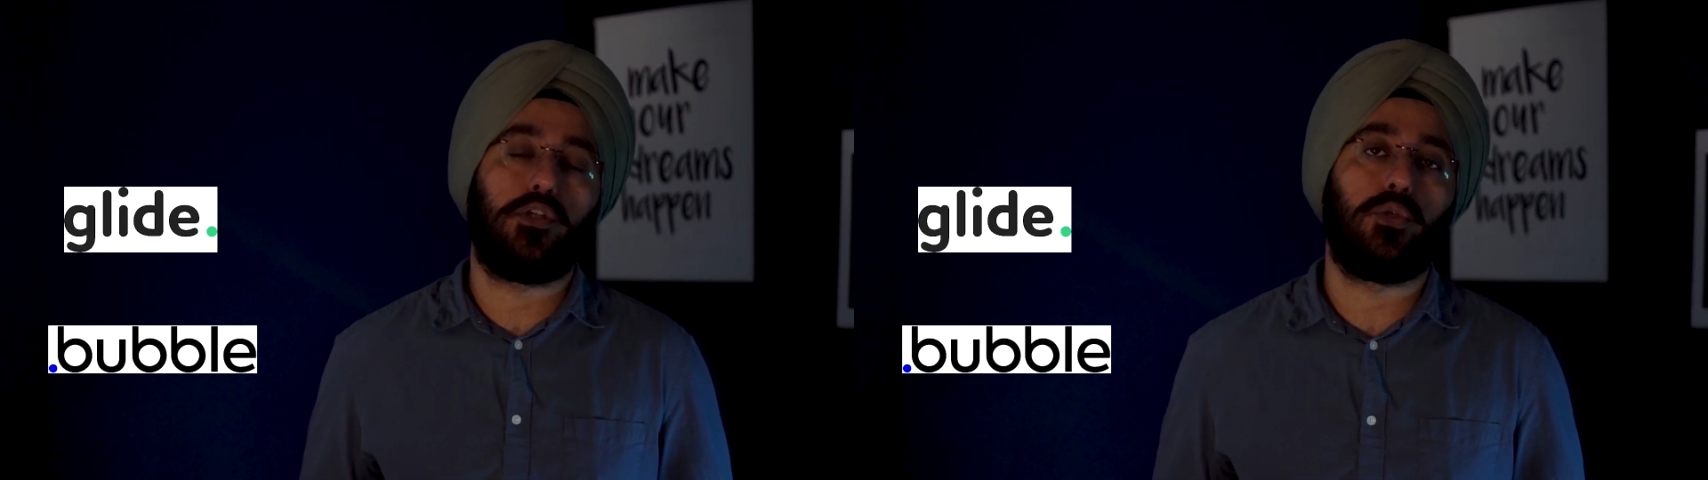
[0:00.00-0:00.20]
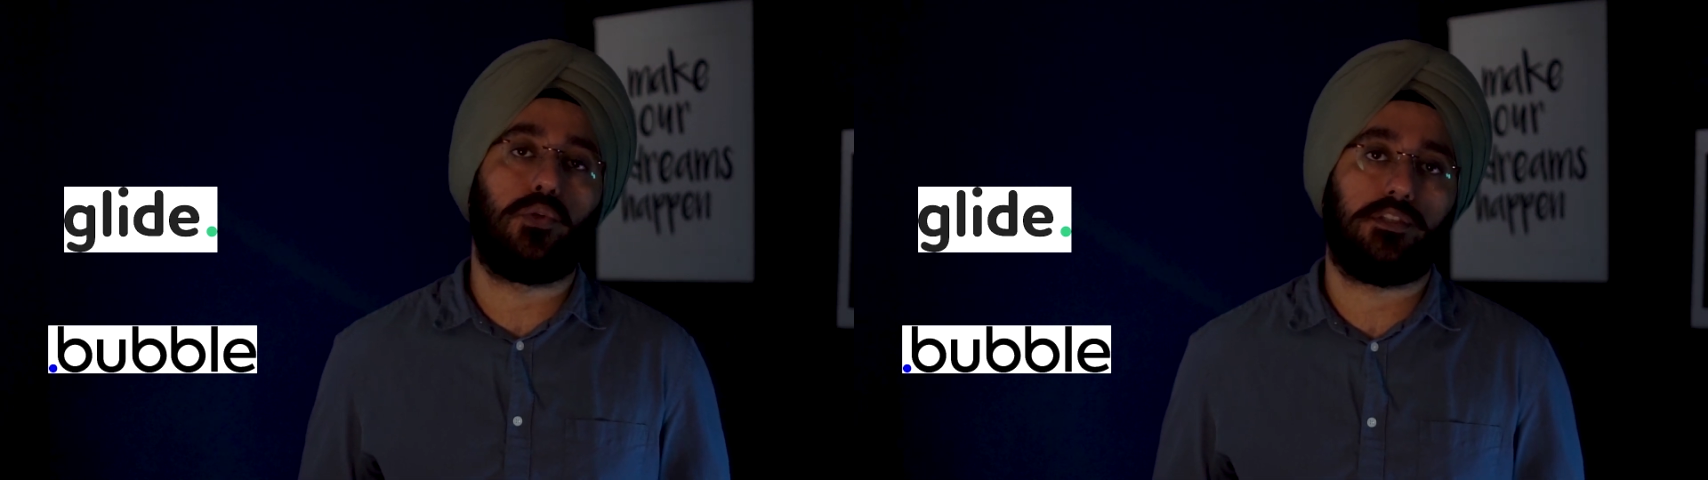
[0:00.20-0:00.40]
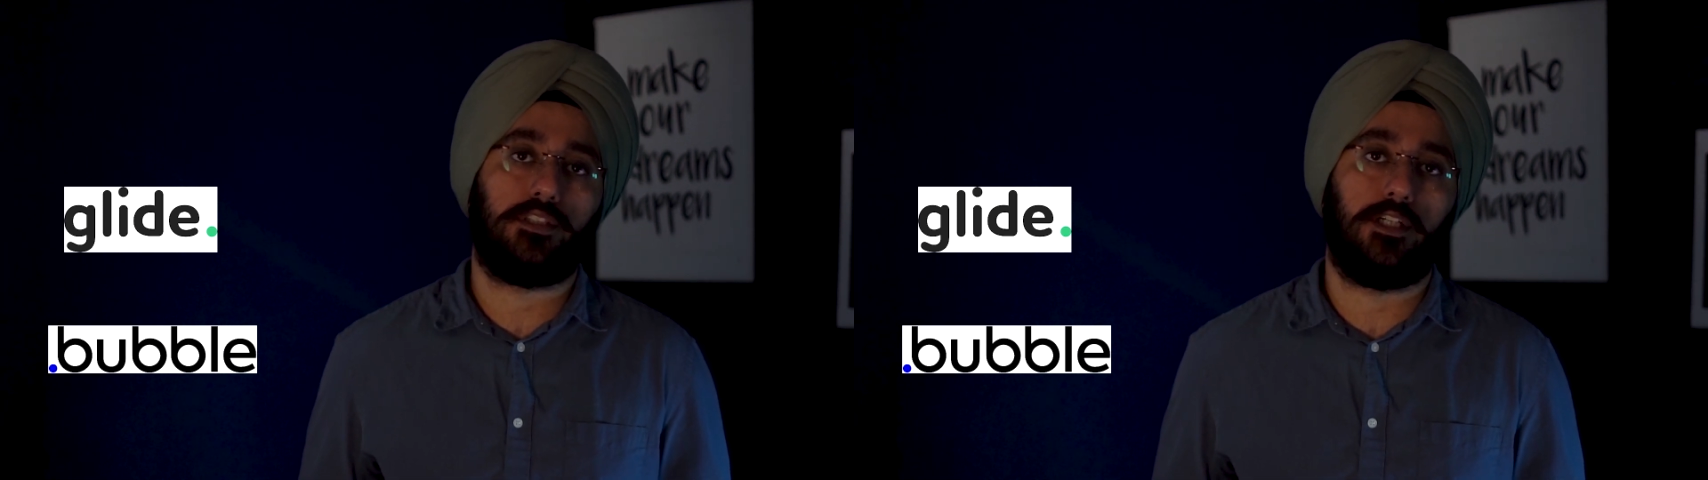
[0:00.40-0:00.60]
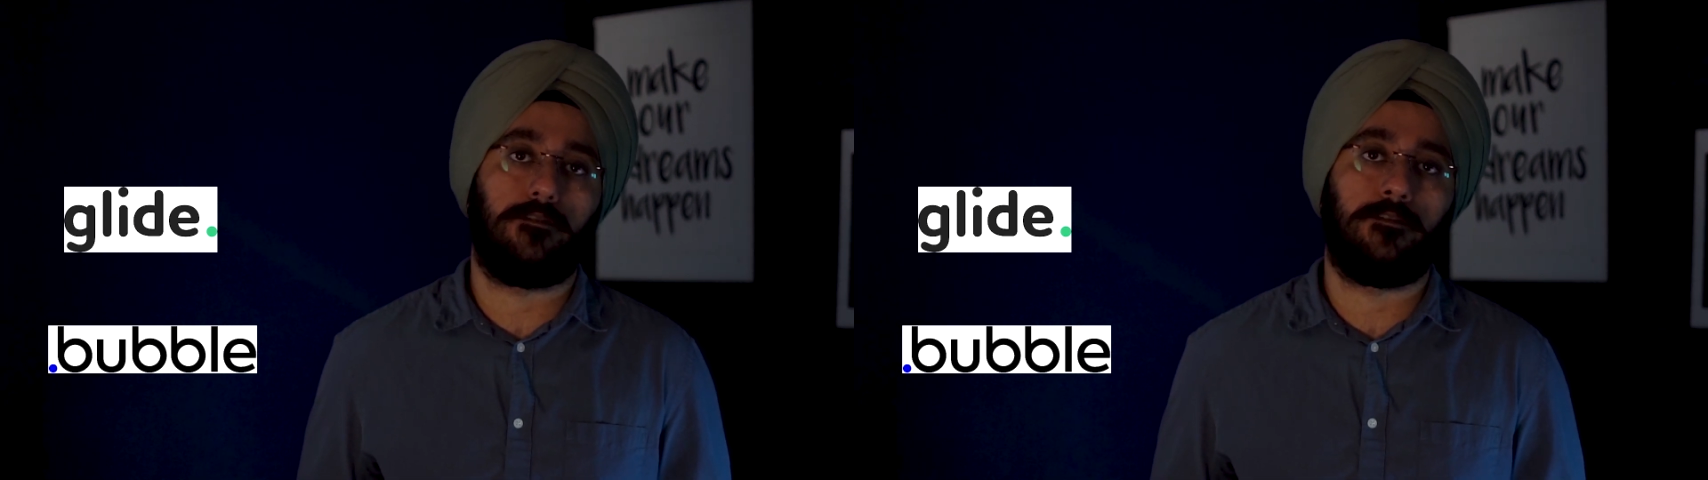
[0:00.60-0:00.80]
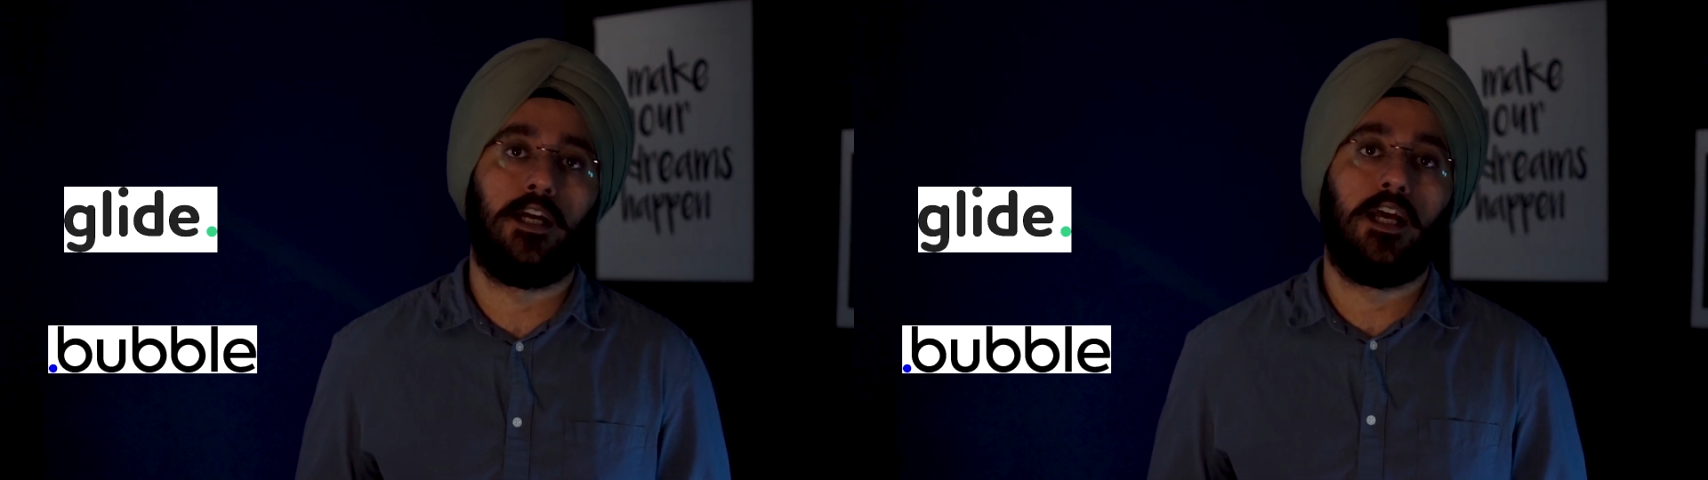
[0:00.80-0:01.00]

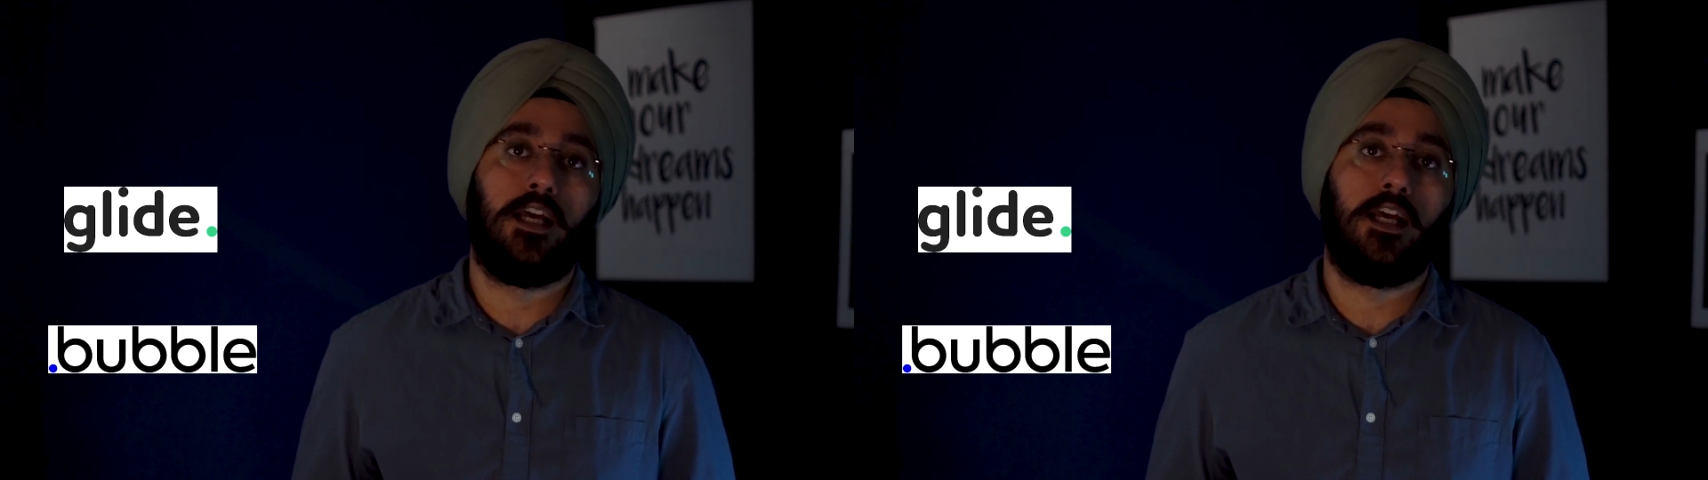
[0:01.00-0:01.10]
yourself.